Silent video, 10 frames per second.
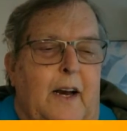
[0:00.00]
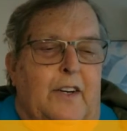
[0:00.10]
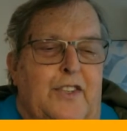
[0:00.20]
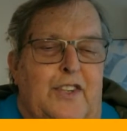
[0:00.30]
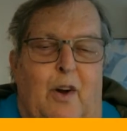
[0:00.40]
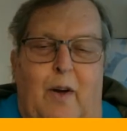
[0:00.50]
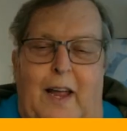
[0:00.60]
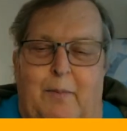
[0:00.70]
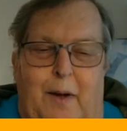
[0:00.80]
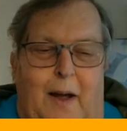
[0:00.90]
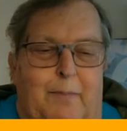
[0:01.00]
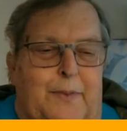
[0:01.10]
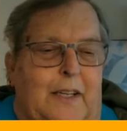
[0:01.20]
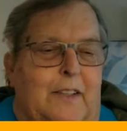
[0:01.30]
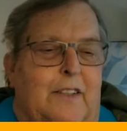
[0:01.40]
There's Joanne,
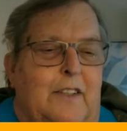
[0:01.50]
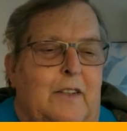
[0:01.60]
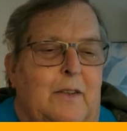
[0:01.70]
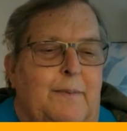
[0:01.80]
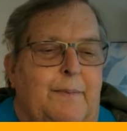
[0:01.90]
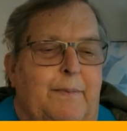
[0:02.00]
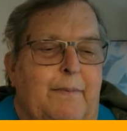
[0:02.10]
popped in too.